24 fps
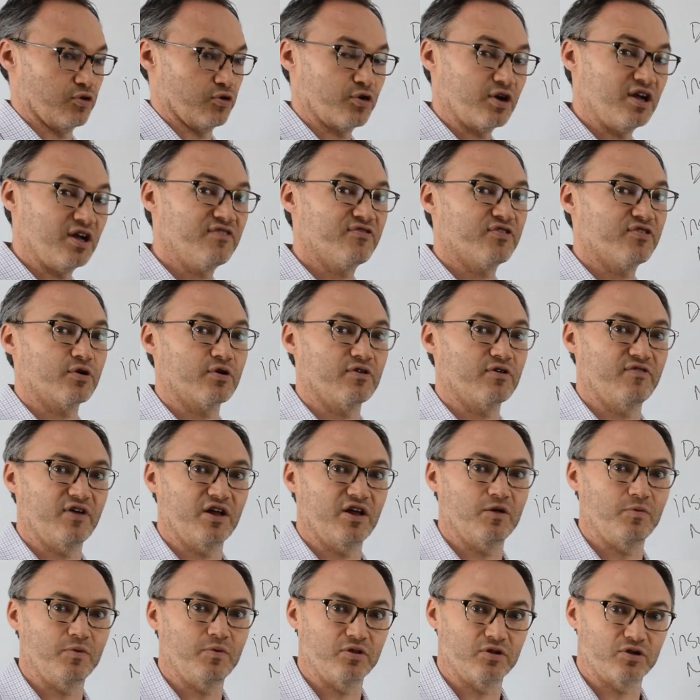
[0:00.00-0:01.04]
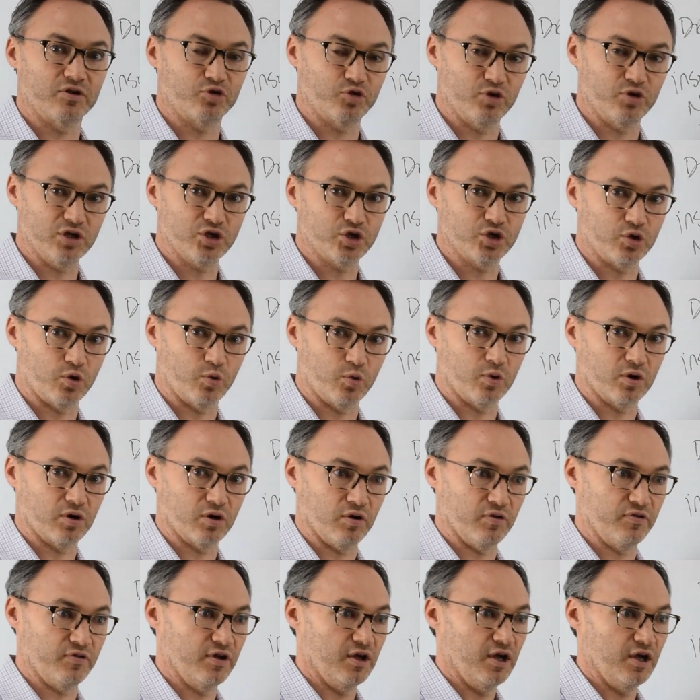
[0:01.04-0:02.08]
Or if they're available in the traditional
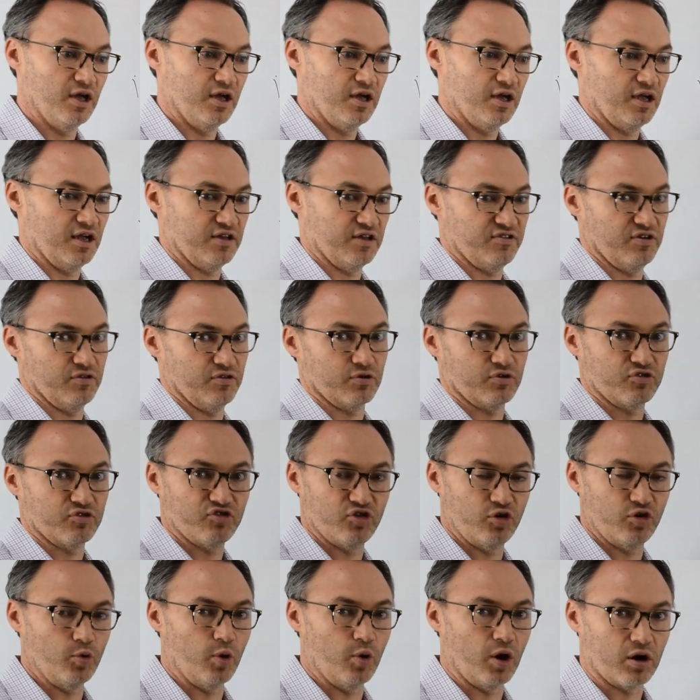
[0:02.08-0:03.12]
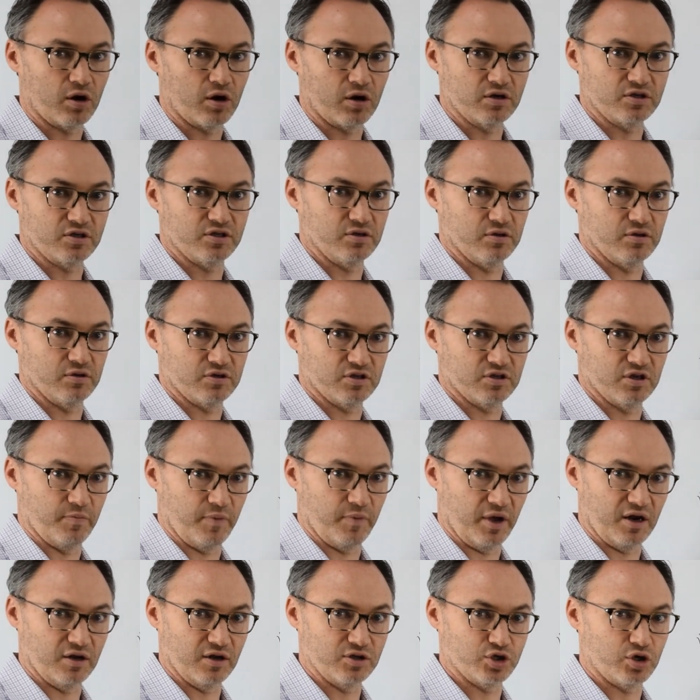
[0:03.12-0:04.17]
world, it's either too hard to
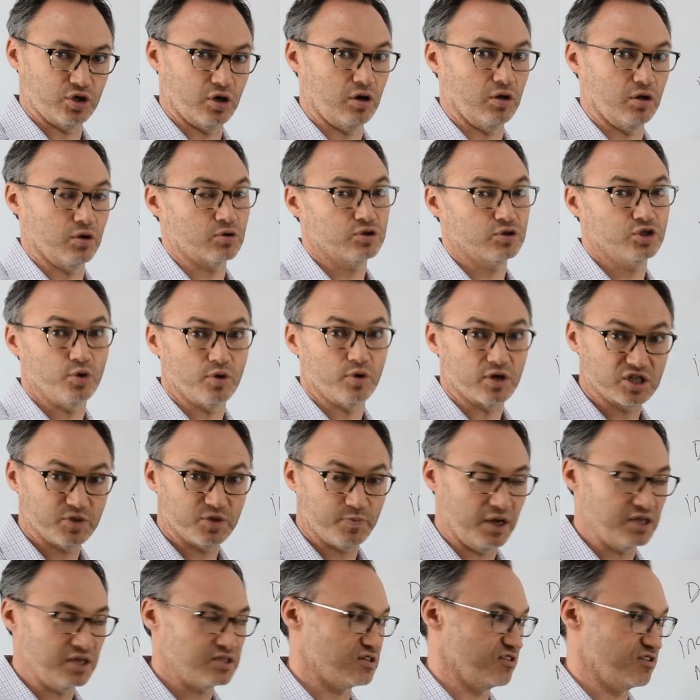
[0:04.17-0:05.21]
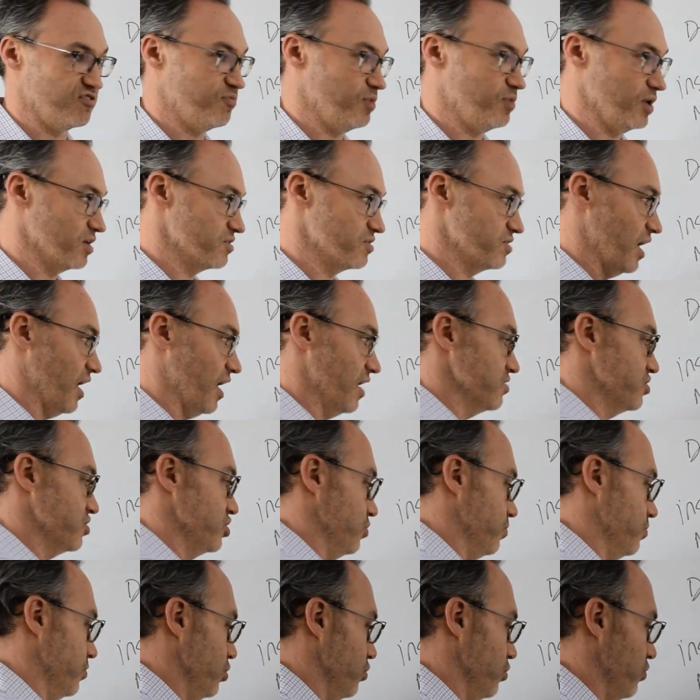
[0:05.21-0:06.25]
manage it all or too expensive, because as
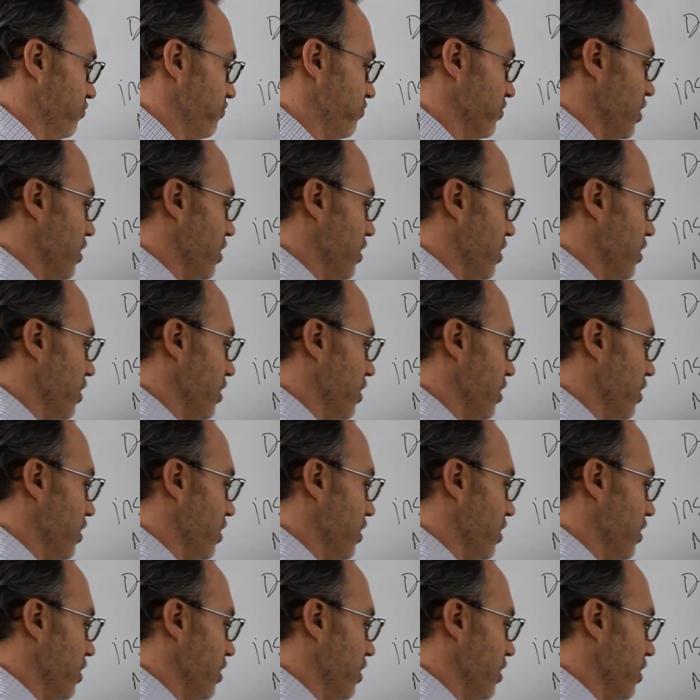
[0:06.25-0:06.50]
you move